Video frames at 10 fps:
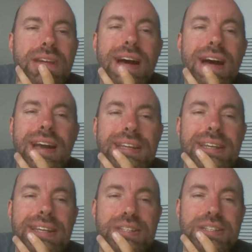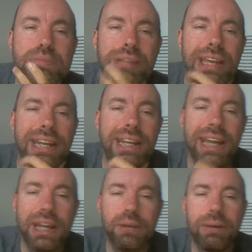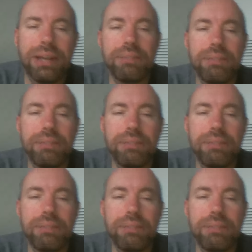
I can explain it anyway.